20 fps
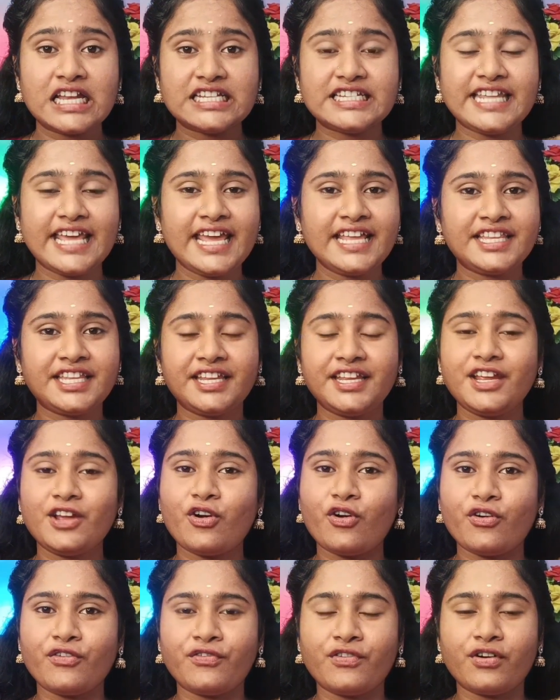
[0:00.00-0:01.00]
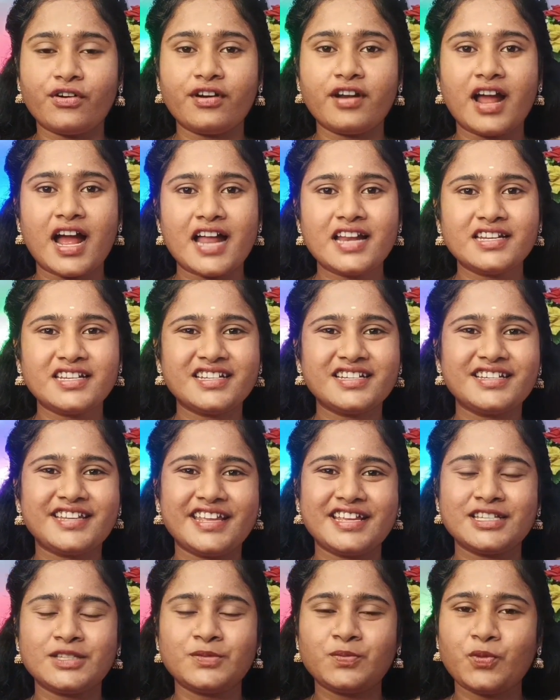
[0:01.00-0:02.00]
day 3 of our 100
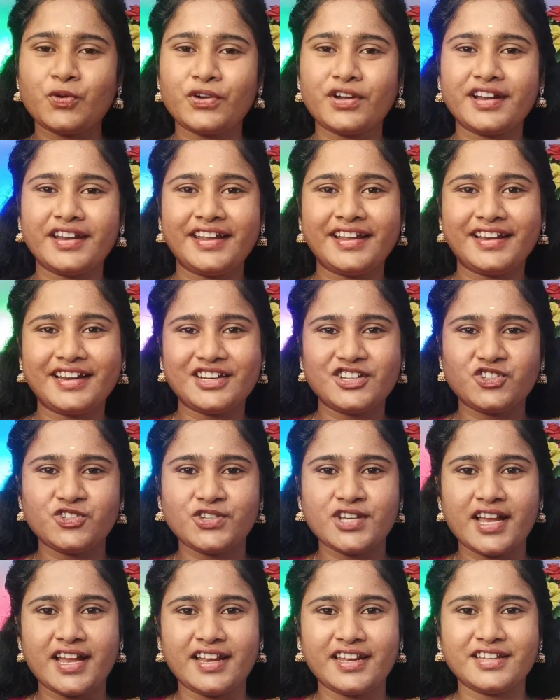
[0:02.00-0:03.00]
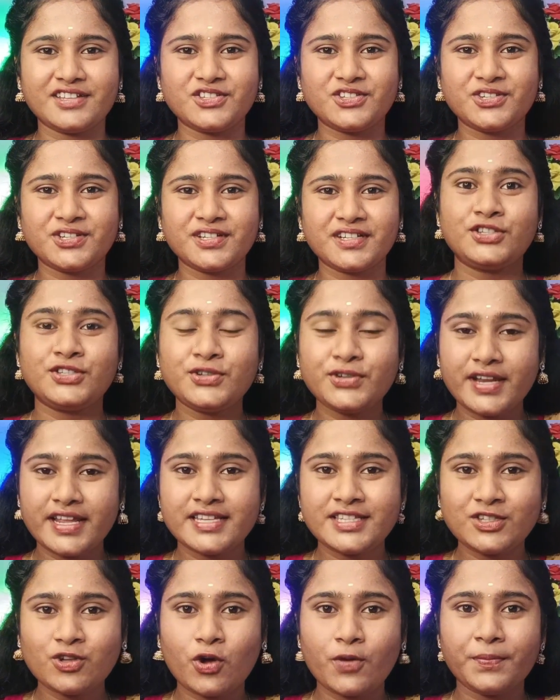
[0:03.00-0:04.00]
Days Spoken English Challenge.
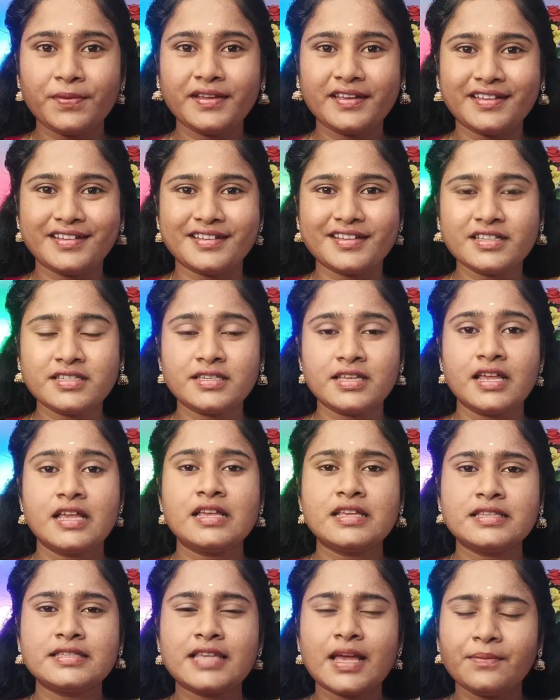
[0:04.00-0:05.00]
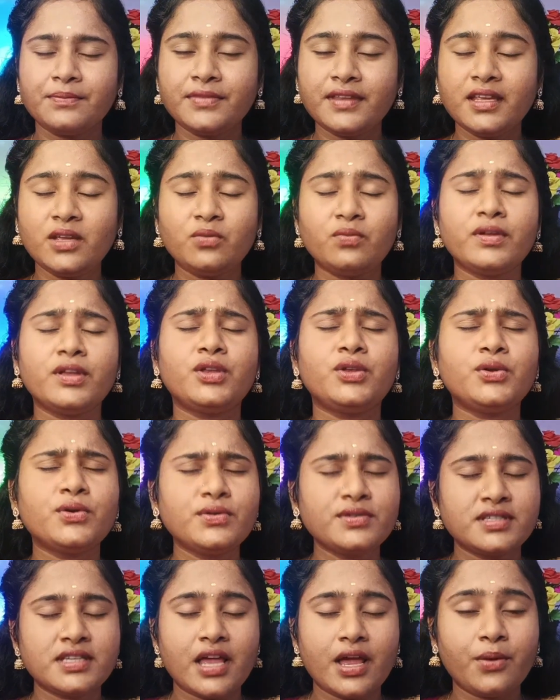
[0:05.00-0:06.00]
Today's topic is something we
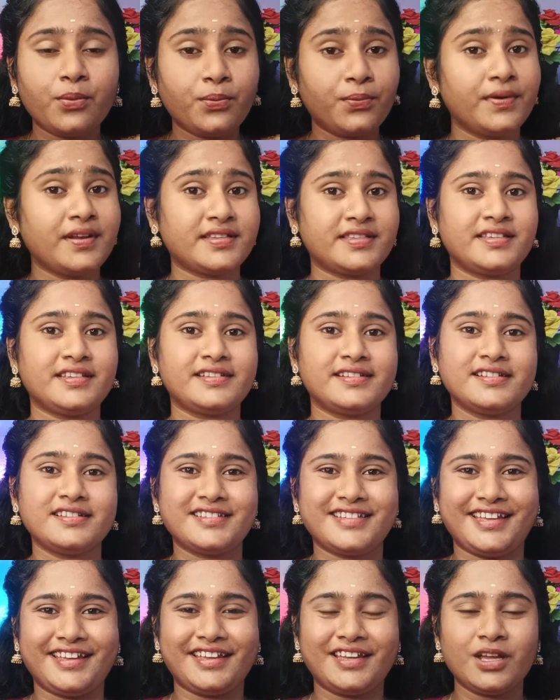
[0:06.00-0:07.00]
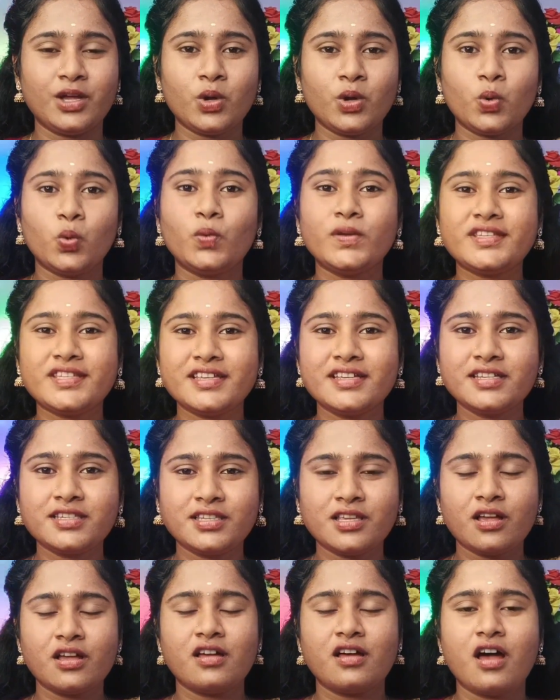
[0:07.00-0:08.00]
use every single day, which is
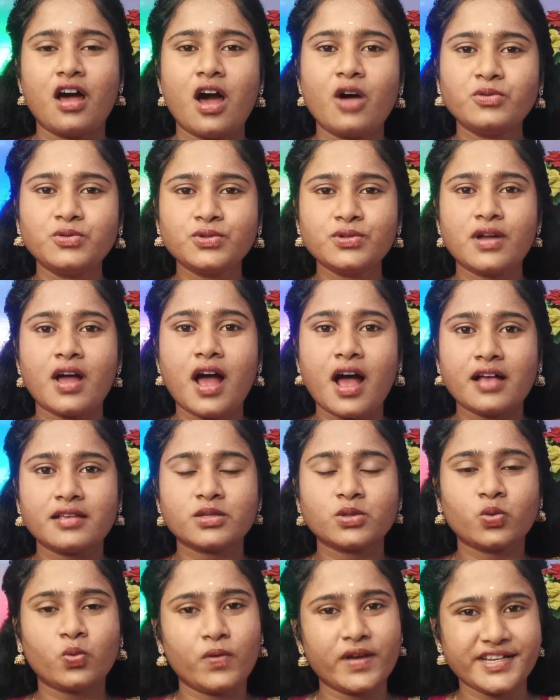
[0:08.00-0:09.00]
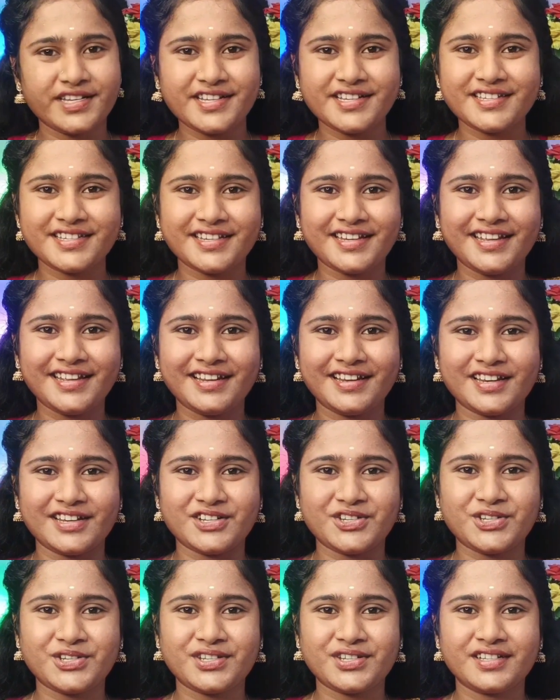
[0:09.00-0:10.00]
how to ask questions in
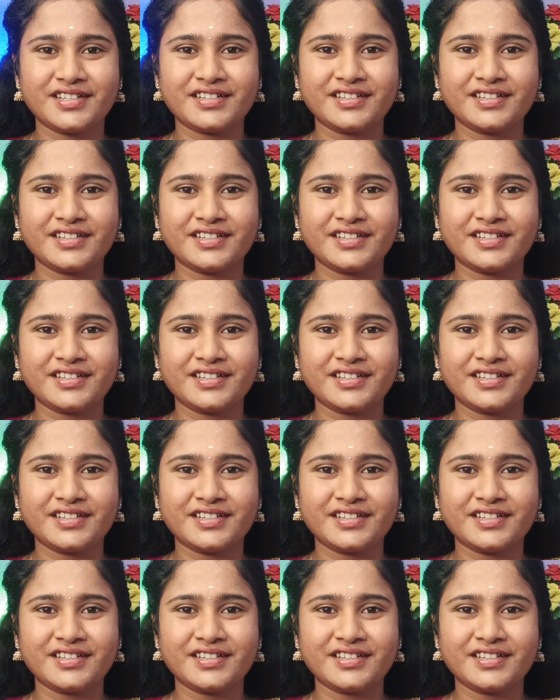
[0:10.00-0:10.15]
English.